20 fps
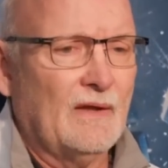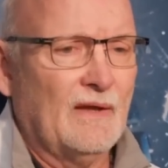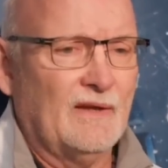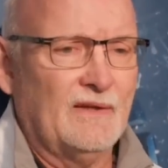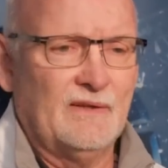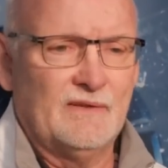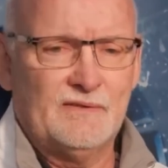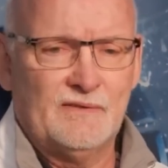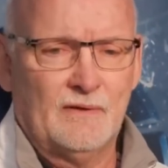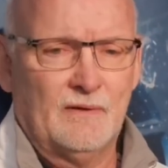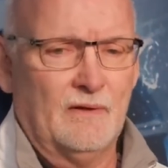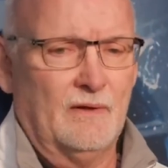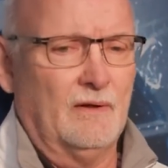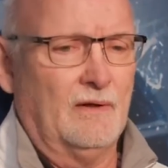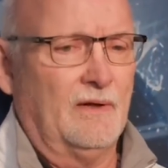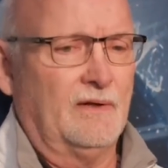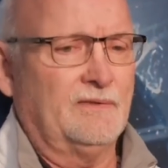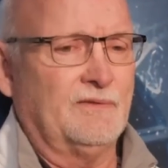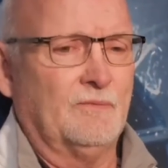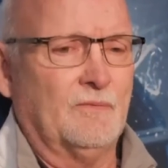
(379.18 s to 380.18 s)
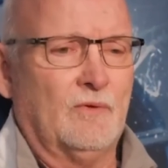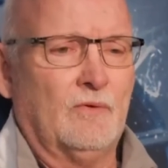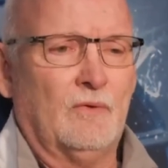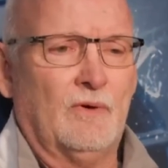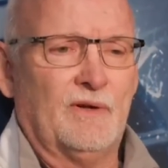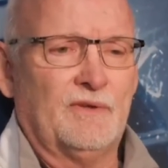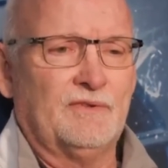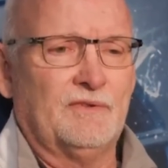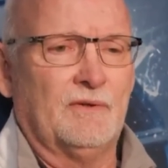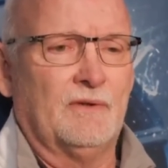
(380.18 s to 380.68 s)
That is an awesome
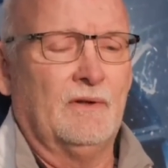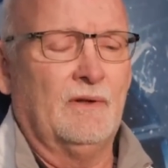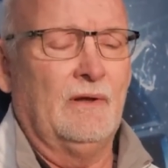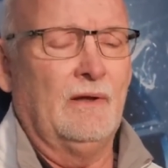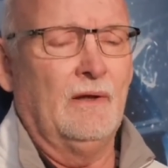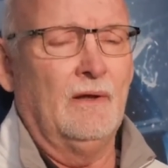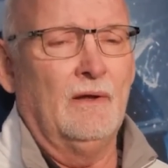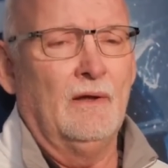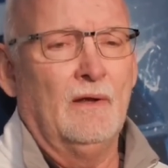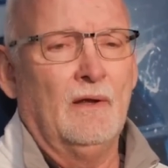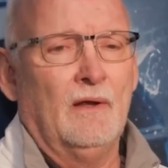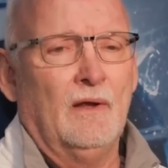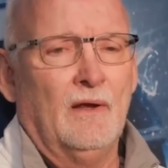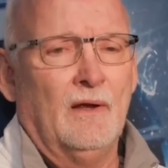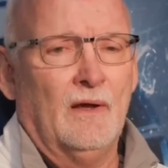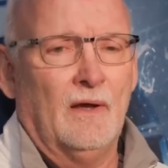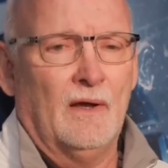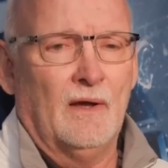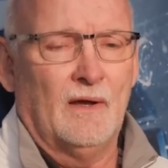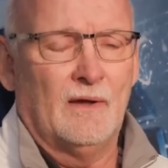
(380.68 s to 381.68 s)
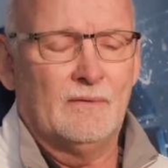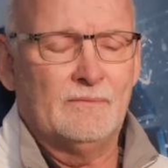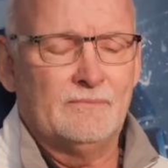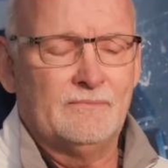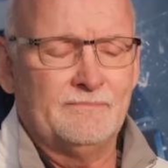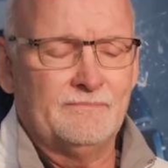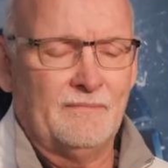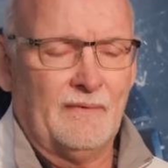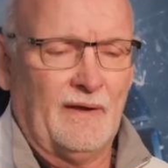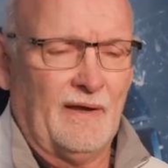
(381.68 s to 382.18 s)
question.
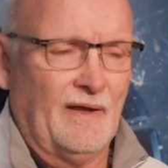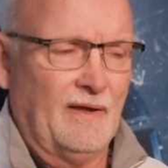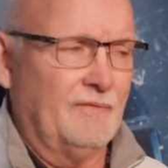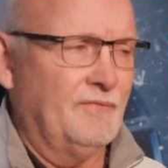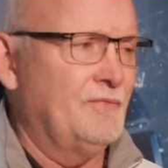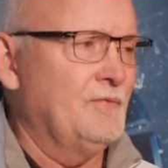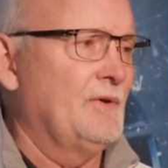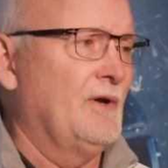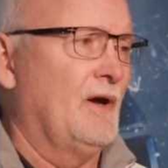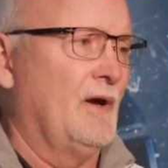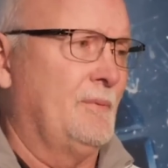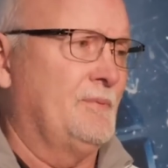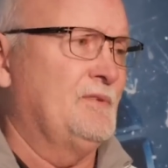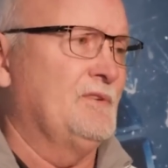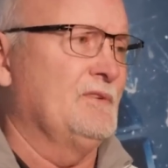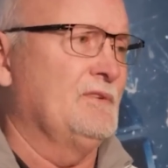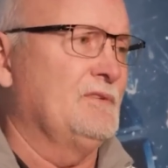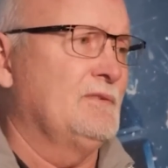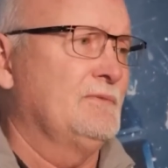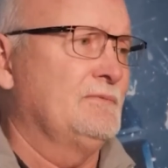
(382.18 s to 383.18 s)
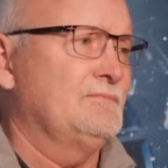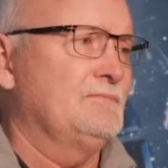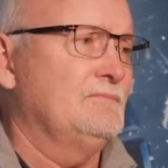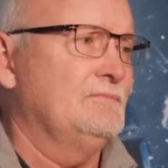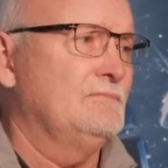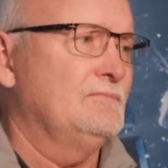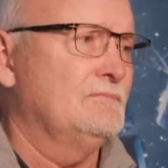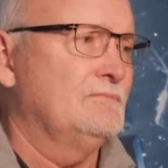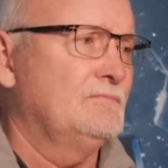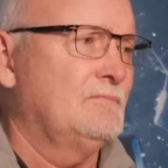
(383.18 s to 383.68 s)
I have three options,
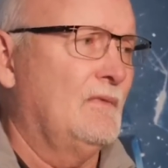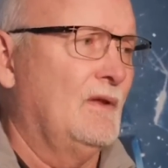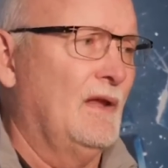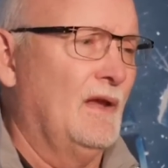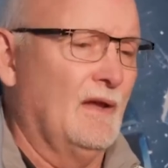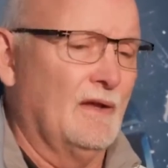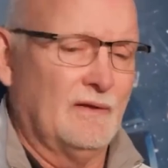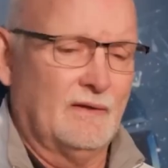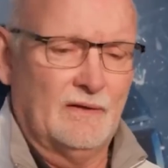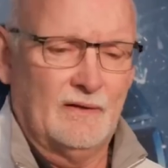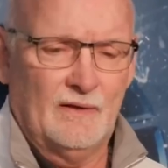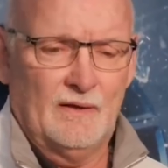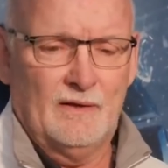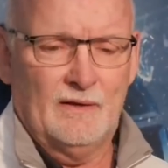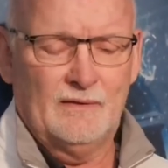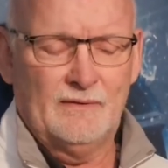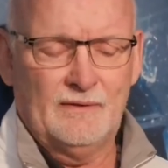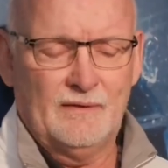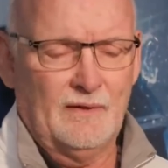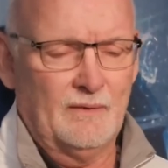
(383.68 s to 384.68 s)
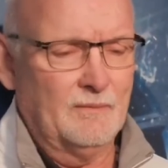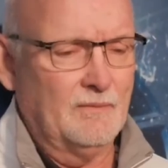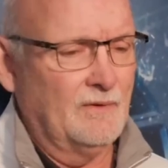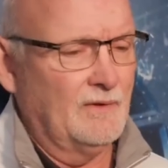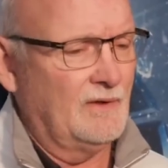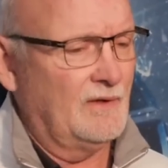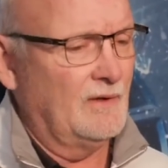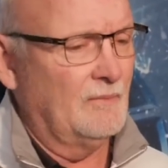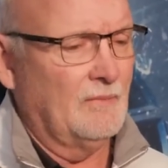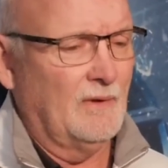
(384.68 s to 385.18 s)
and I'm
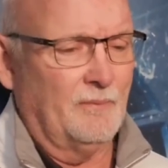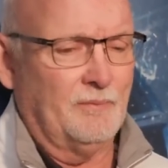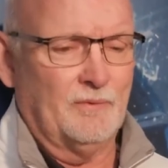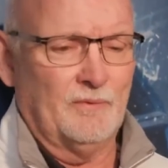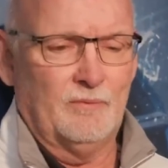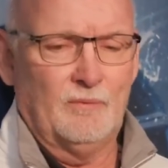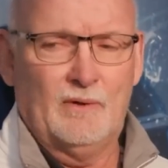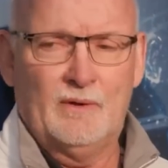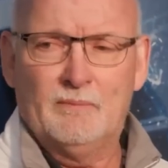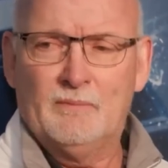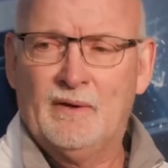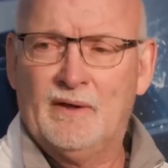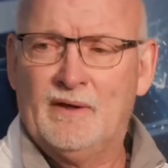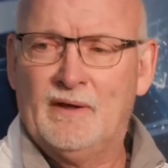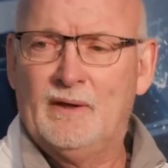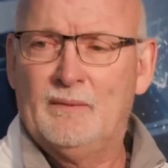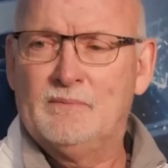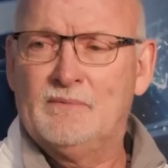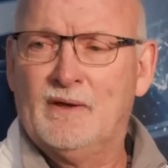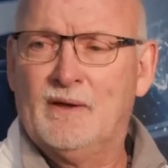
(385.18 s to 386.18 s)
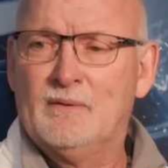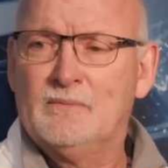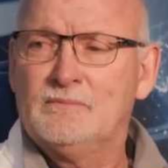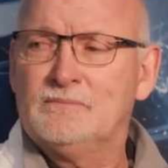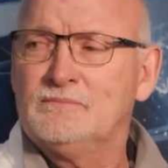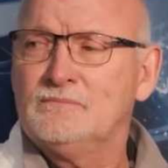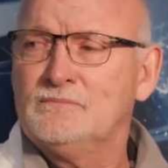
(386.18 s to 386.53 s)
going to come up with one by game time.